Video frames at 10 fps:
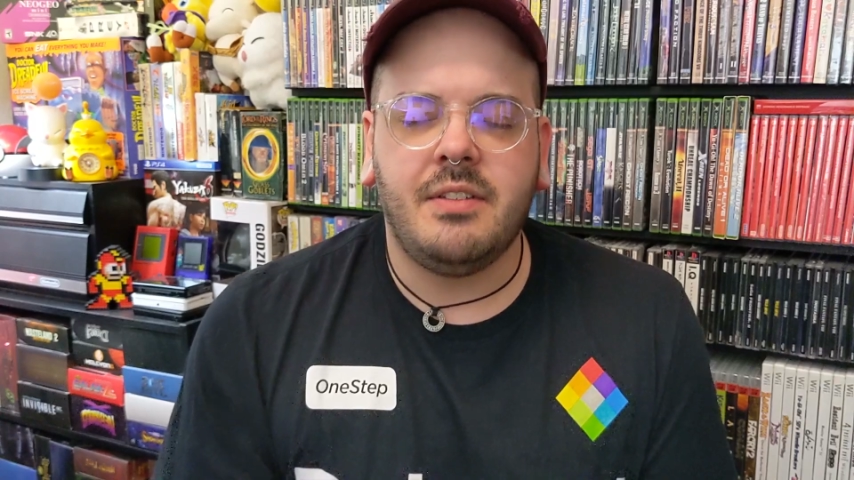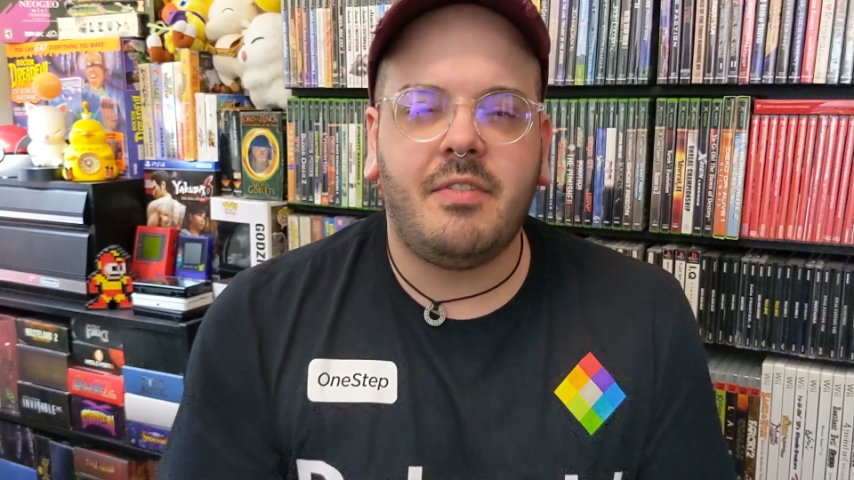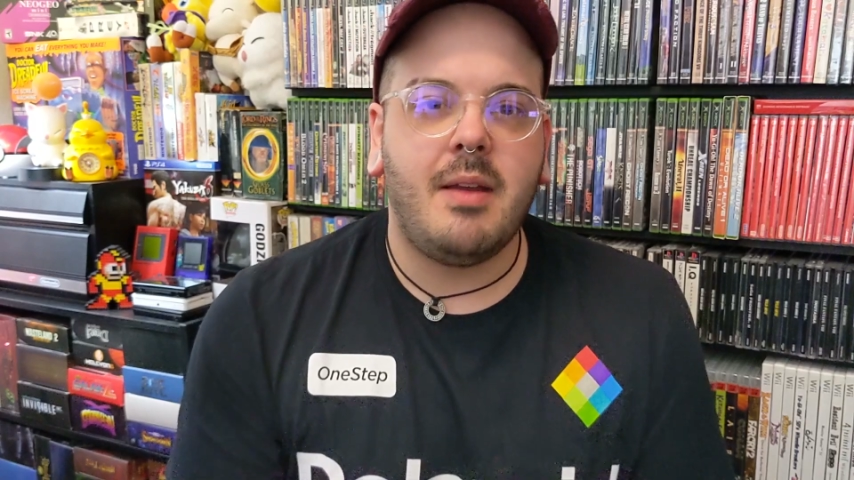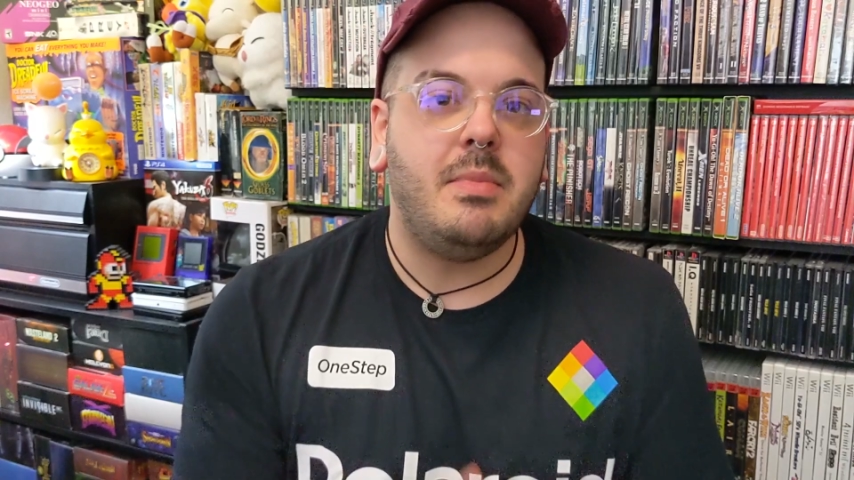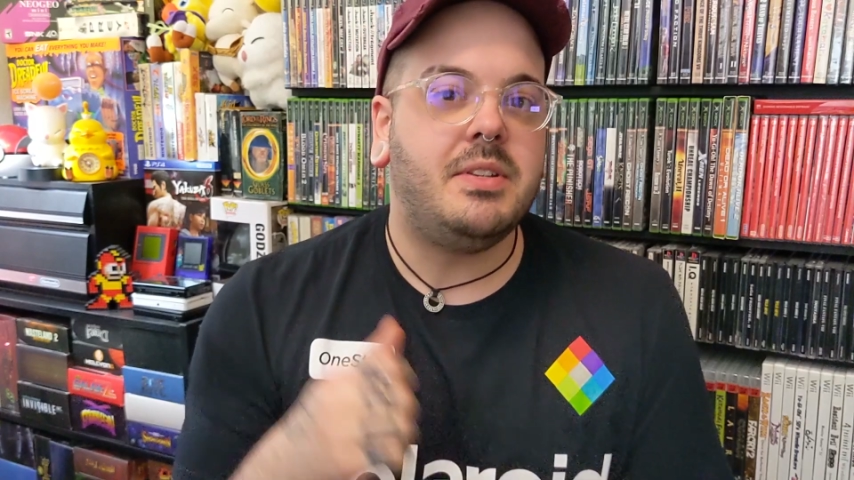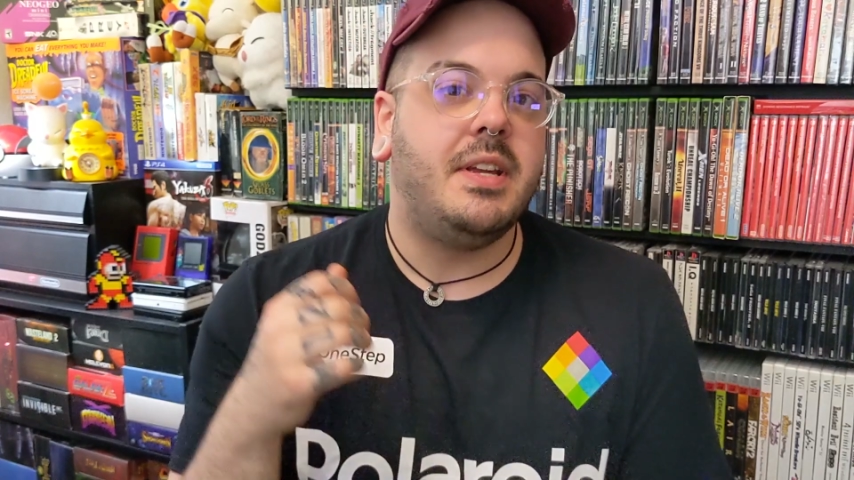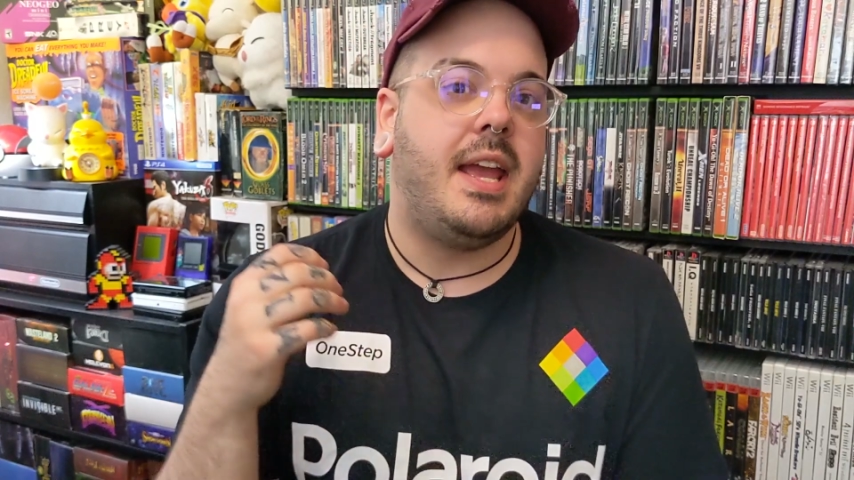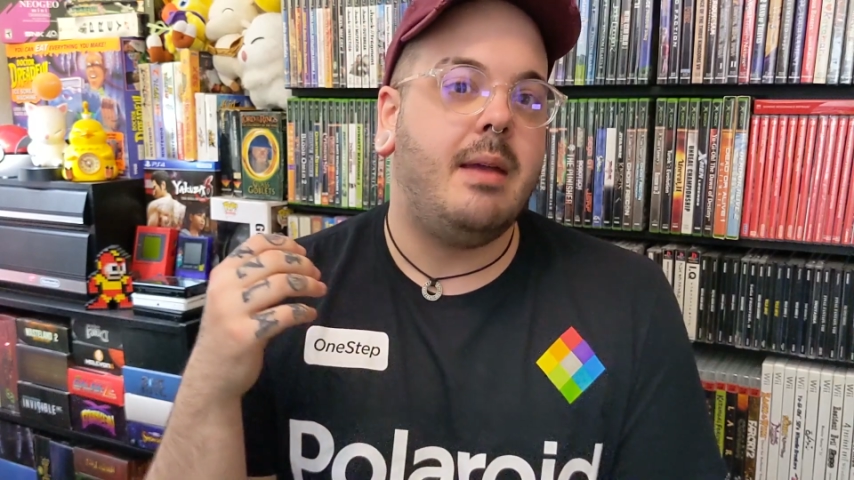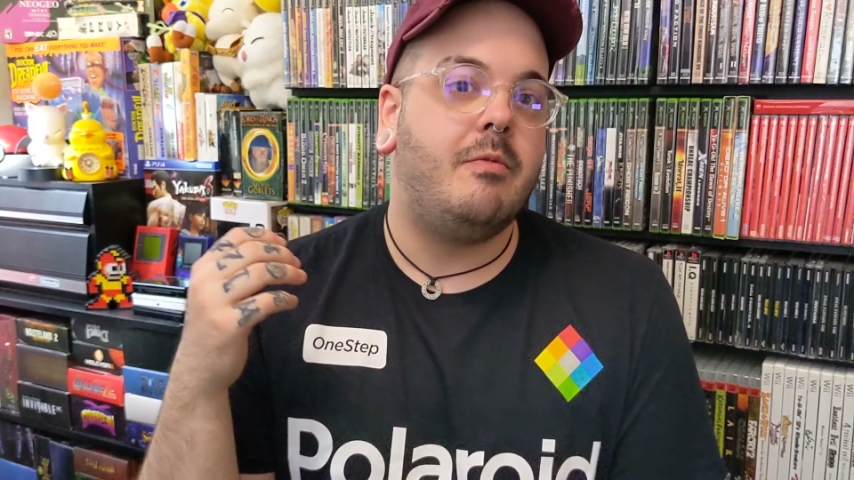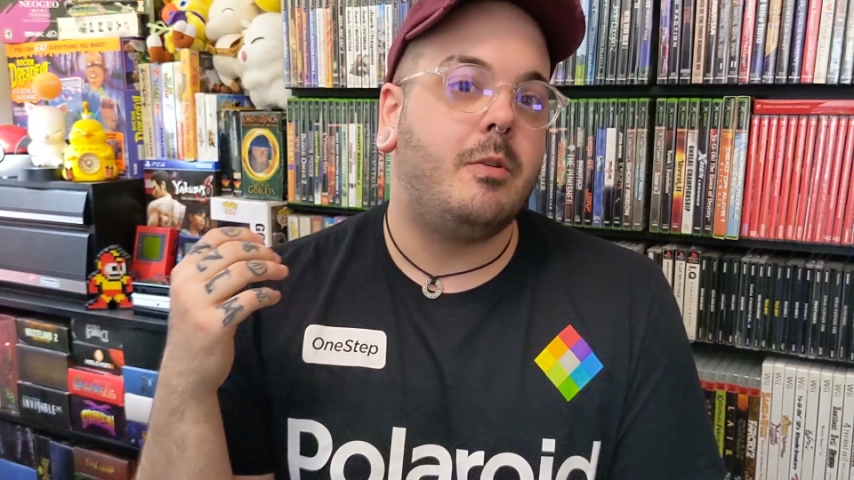If I missed a
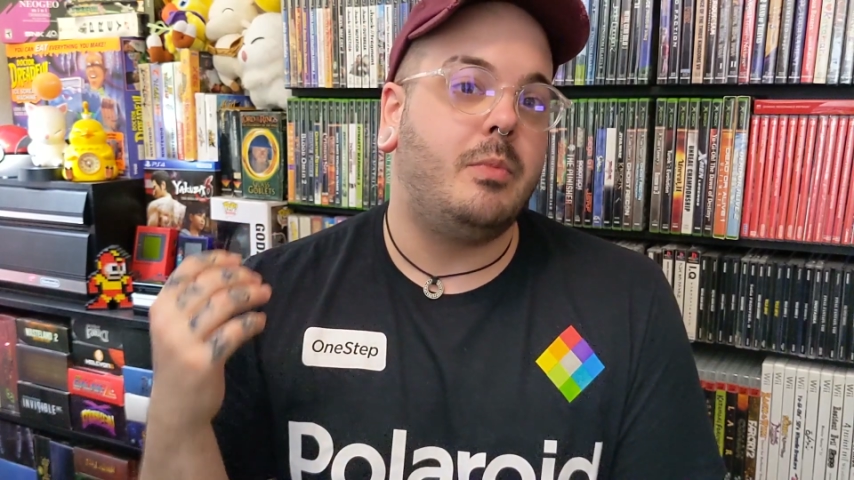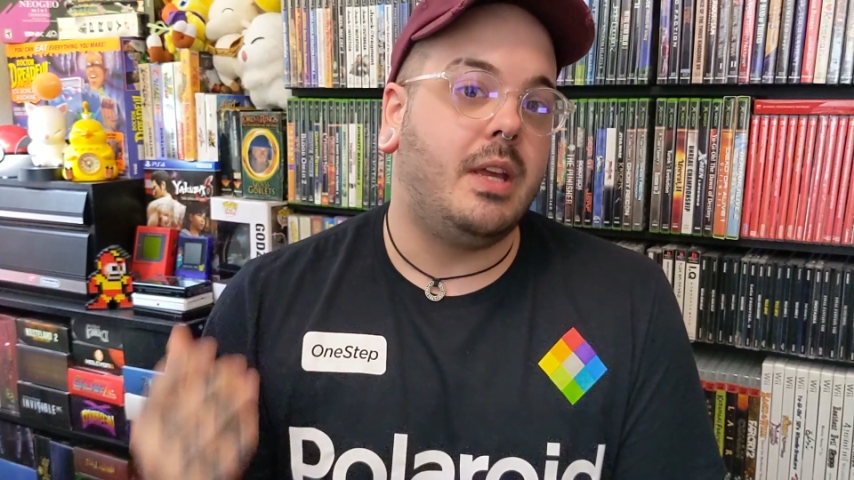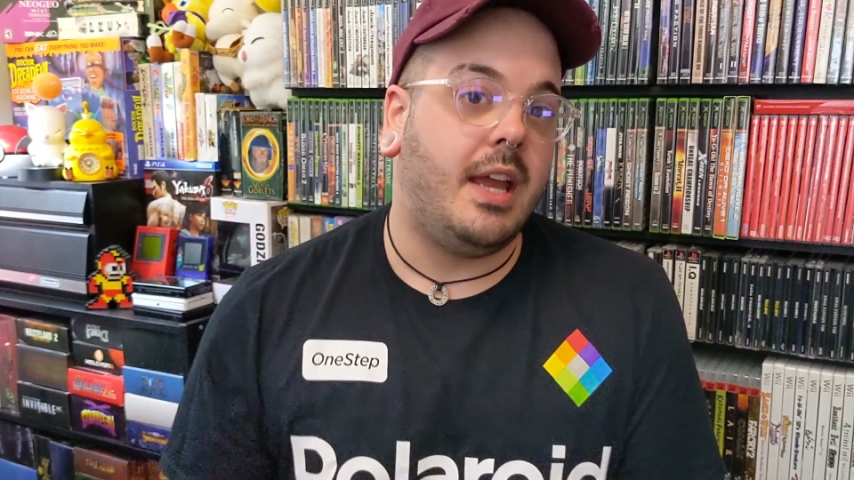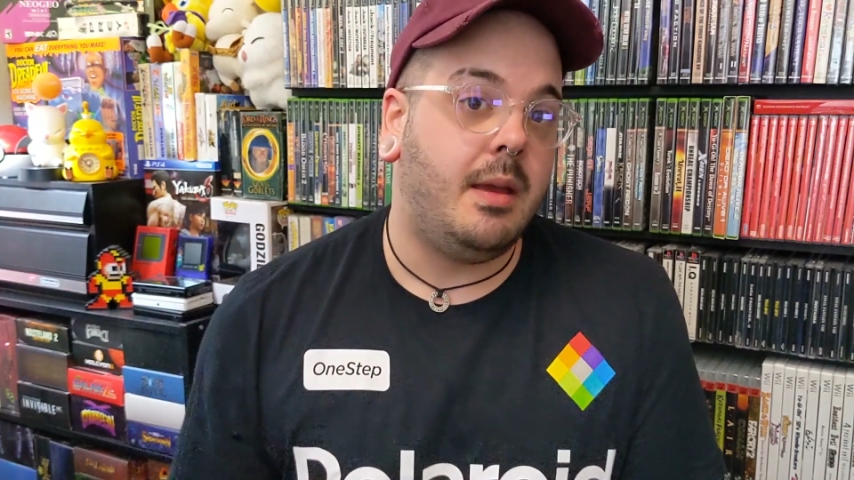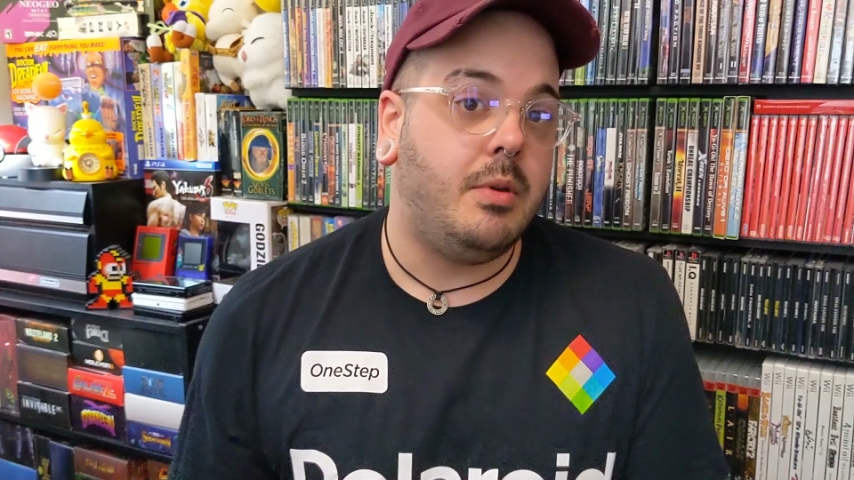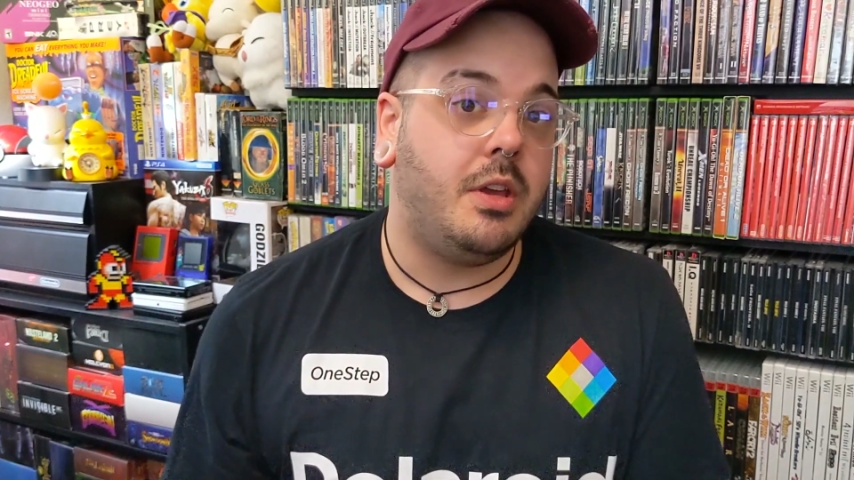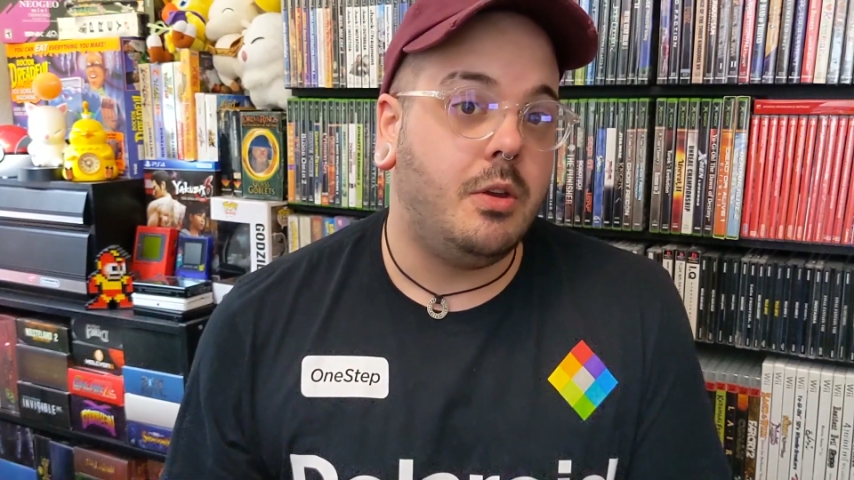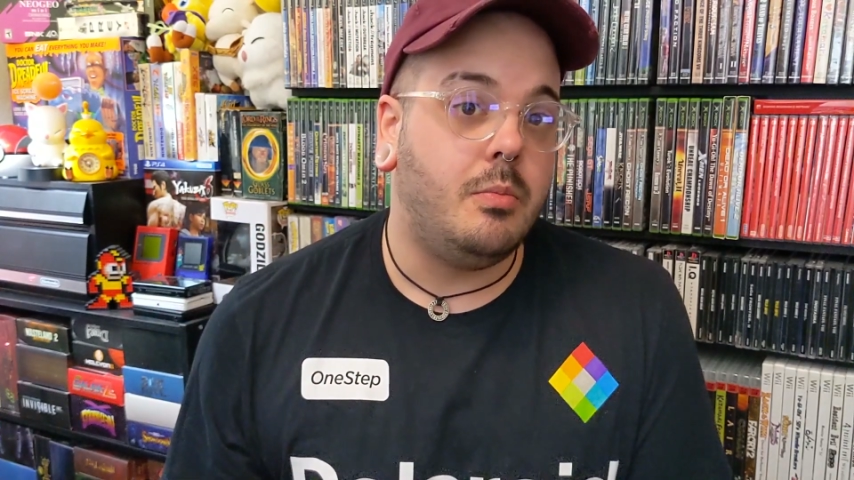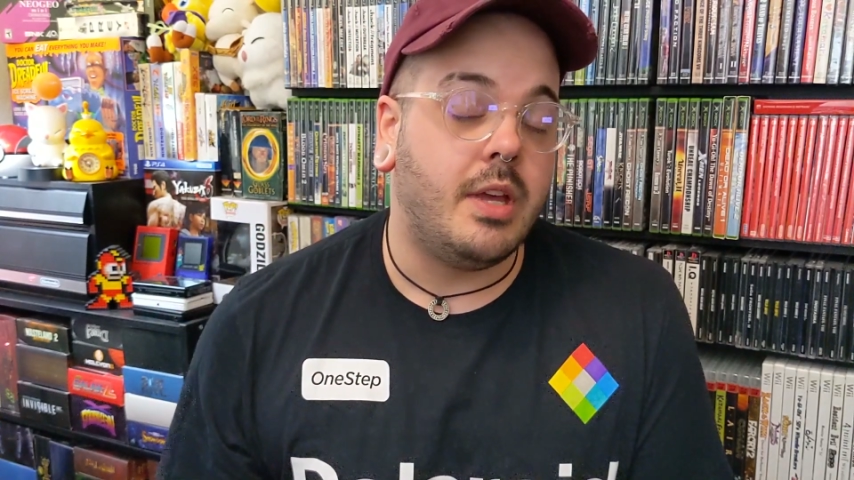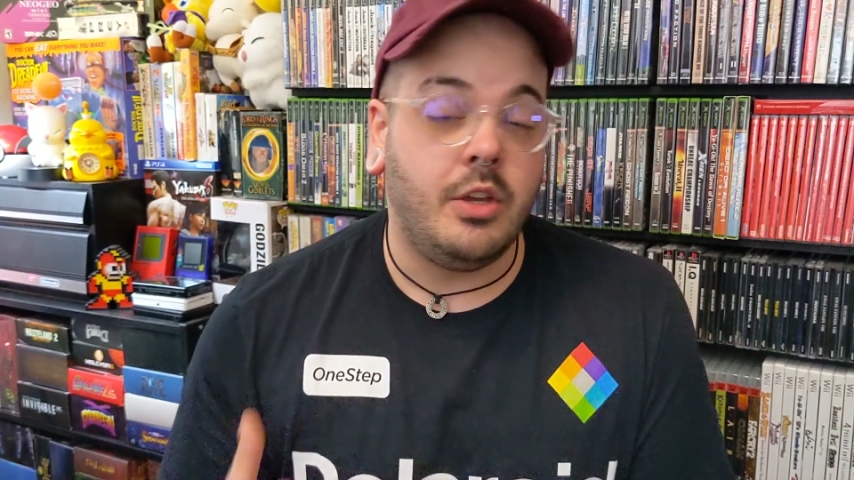game from the
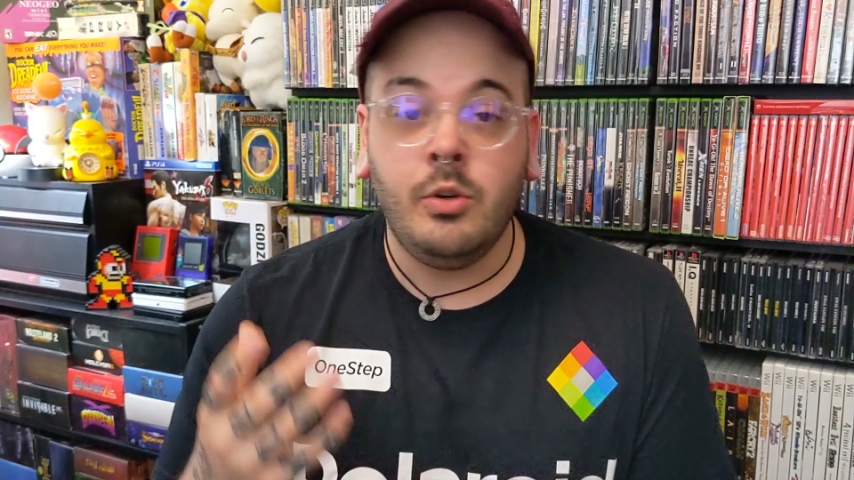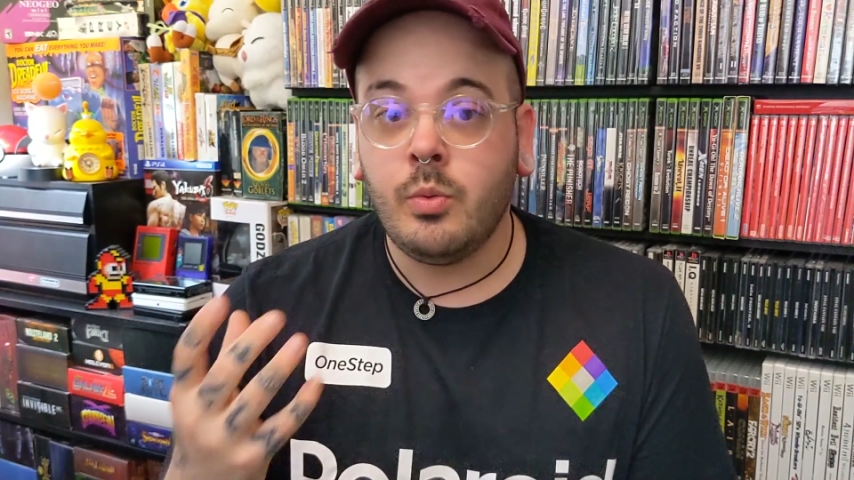GameCube that you